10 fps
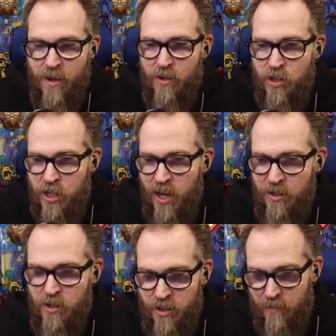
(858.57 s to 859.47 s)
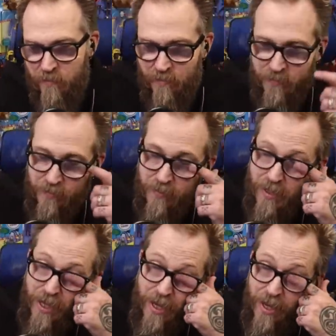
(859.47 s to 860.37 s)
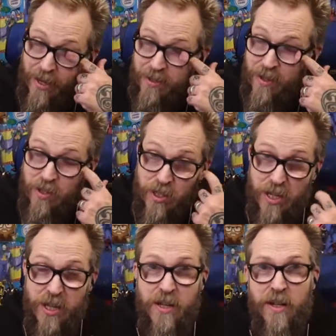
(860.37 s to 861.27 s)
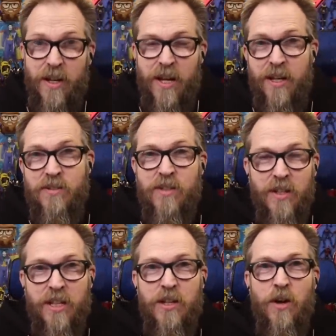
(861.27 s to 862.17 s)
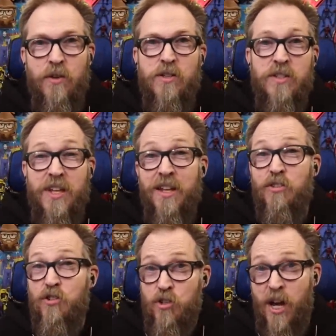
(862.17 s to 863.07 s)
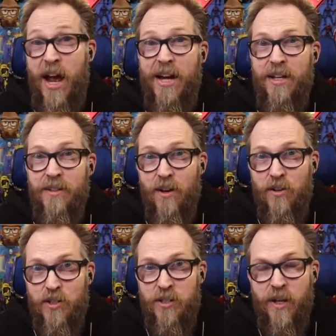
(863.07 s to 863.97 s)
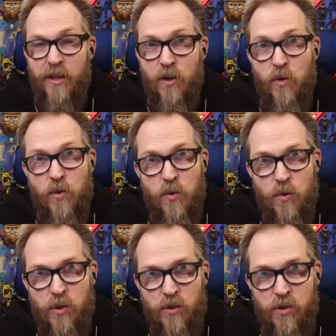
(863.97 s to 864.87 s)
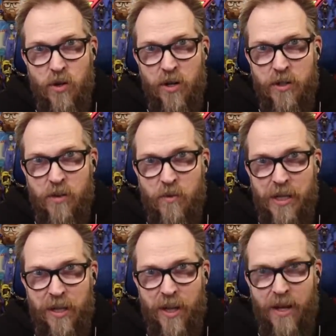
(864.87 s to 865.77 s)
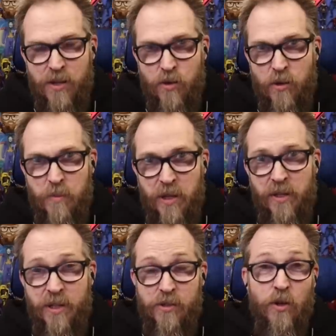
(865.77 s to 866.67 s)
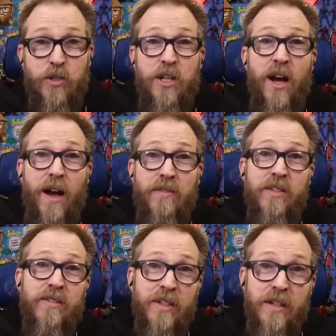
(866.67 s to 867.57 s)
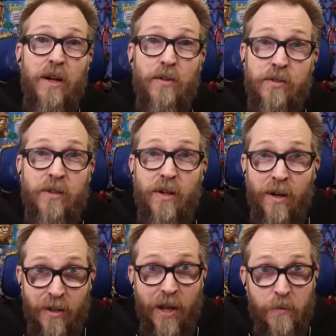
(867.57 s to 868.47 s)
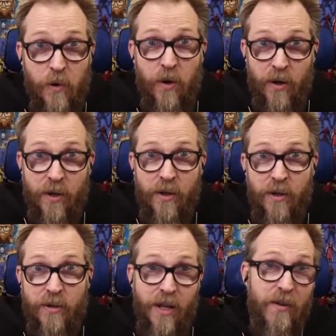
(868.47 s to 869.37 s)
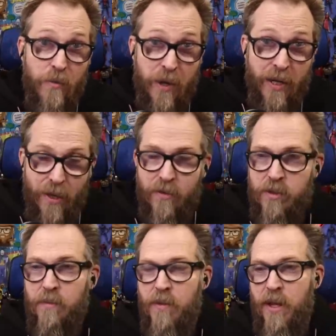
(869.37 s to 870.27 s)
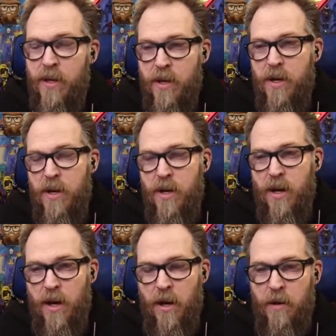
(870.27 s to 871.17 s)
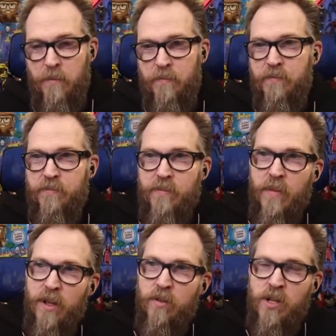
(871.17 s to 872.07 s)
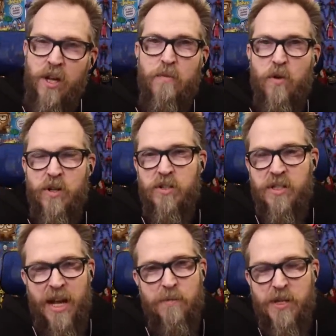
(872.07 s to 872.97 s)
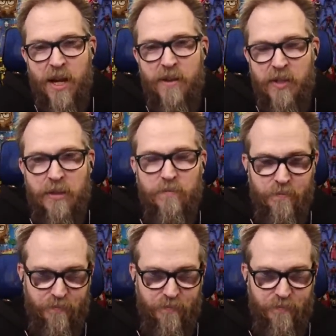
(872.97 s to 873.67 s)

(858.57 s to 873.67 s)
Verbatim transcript: She catches him, and she instantly notices it's Jack in there. And she's like, Oh, you're starting to realize your ability. So she obviously knows a lot more than everybody else. Um, Lieutenant Morris snaps out of it,